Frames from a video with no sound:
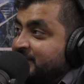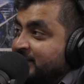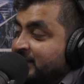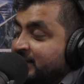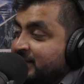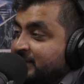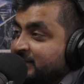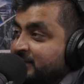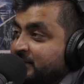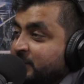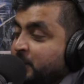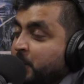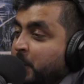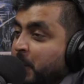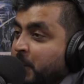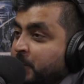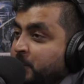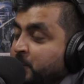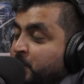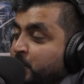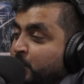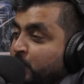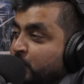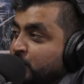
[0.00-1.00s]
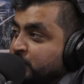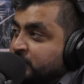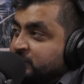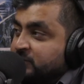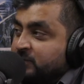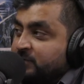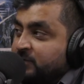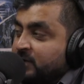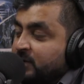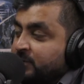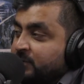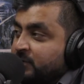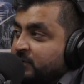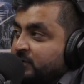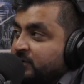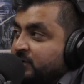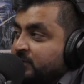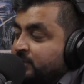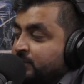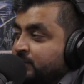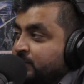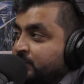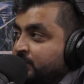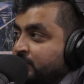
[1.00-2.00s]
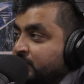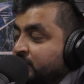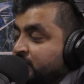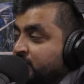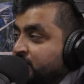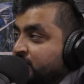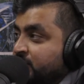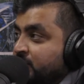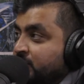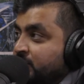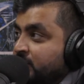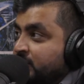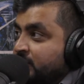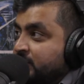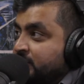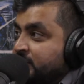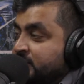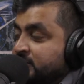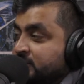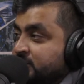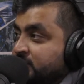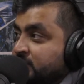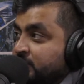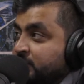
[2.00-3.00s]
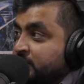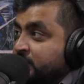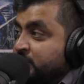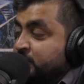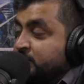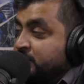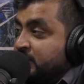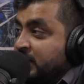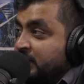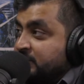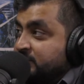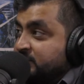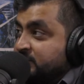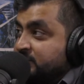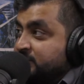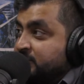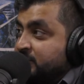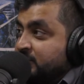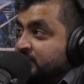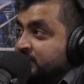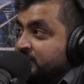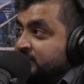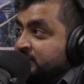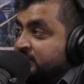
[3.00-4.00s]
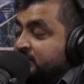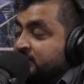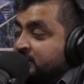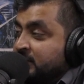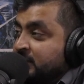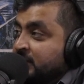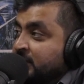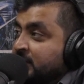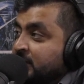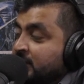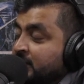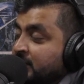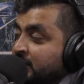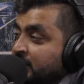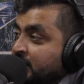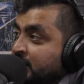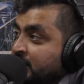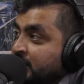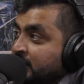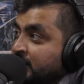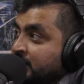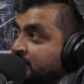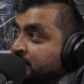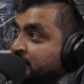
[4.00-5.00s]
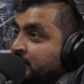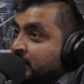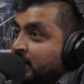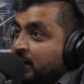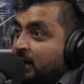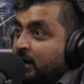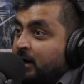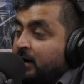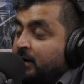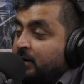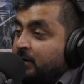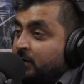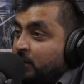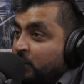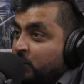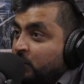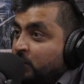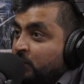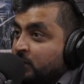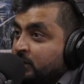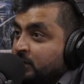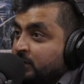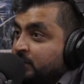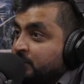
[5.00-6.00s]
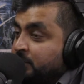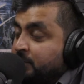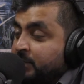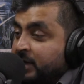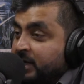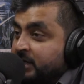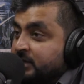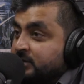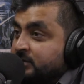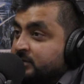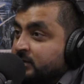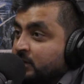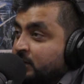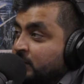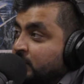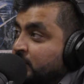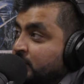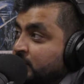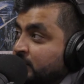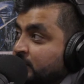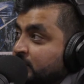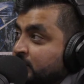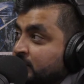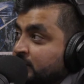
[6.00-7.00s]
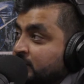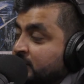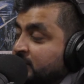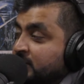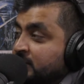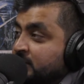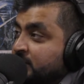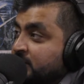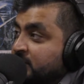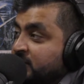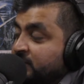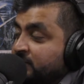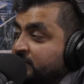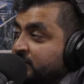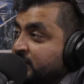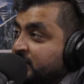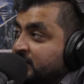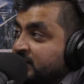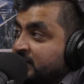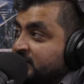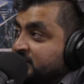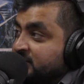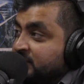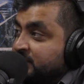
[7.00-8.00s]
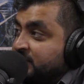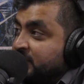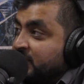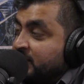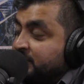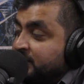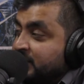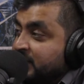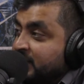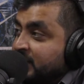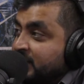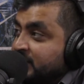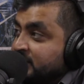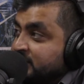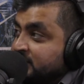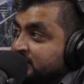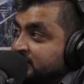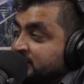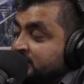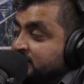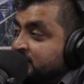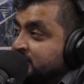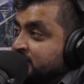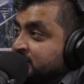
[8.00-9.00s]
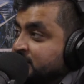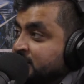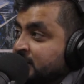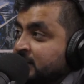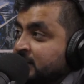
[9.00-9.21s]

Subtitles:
And most of our product portfolio, which is over 2,000 products, are all based on different customer applications.